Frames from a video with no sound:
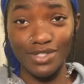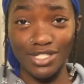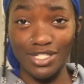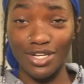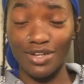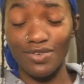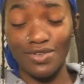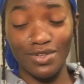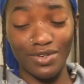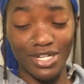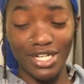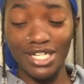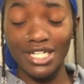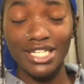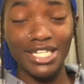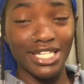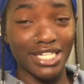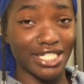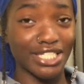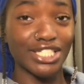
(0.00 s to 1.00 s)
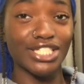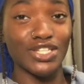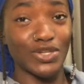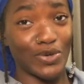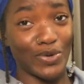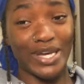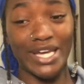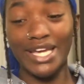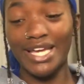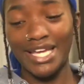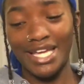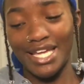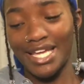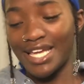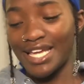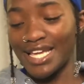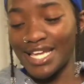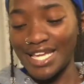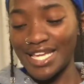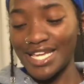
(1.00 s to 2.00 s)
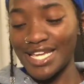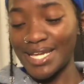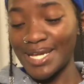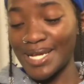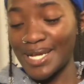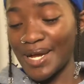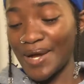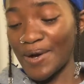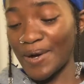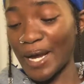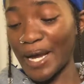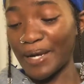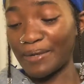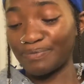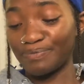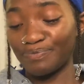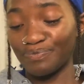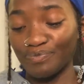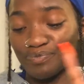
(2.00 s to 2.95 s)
so we're gonna get into it. Okay.